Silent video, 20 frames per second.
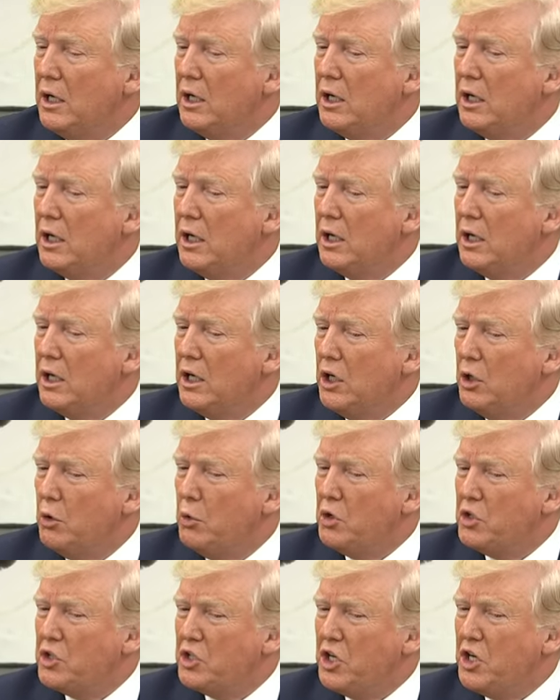uh, you
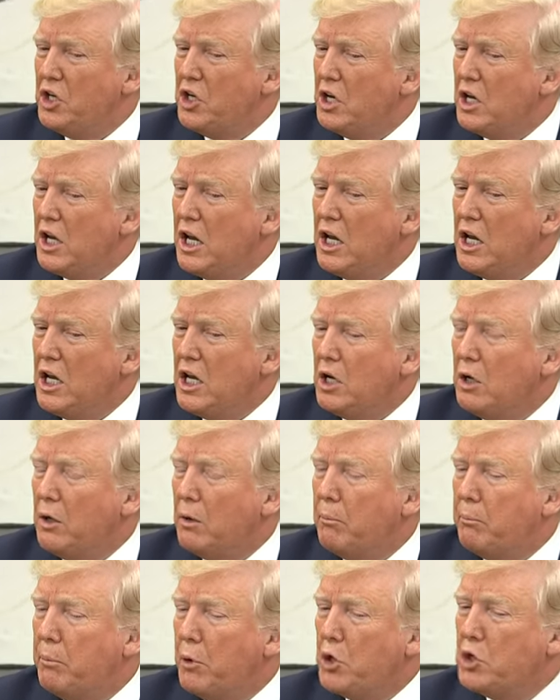would see a
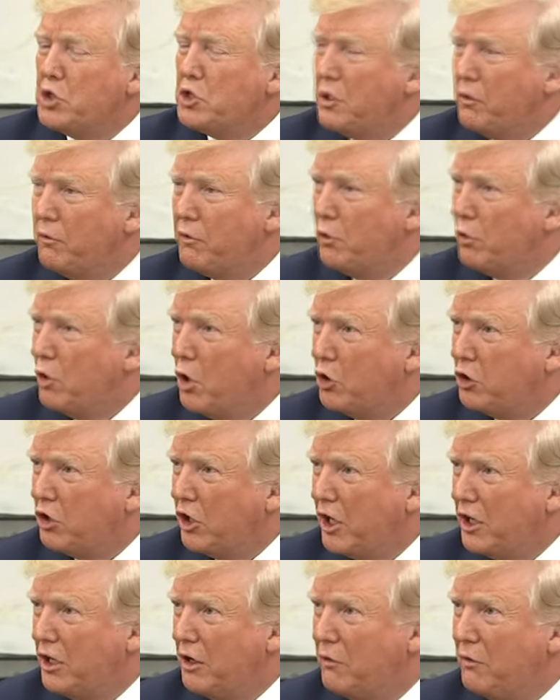burst of growth
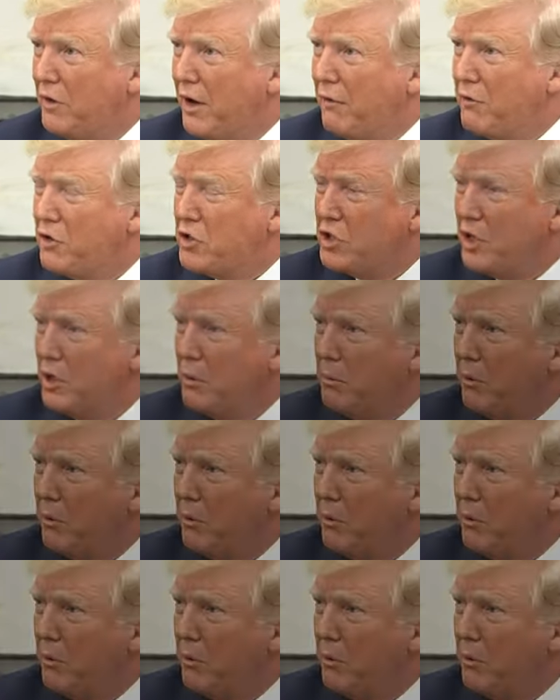like you've never seen